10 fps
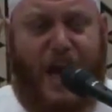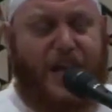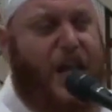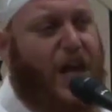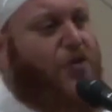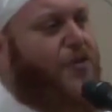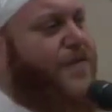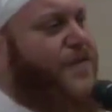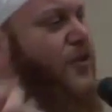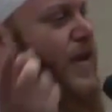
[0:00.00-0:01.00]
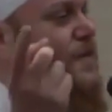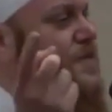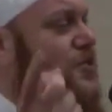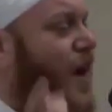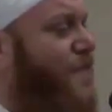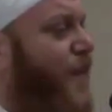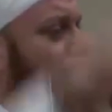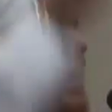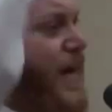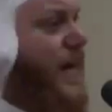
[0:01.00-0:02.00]
Allah could have took him straight
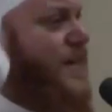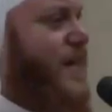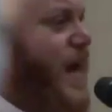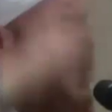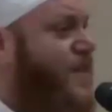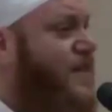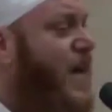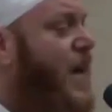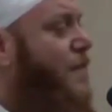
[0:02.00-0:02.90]
from Mecca to the heavens.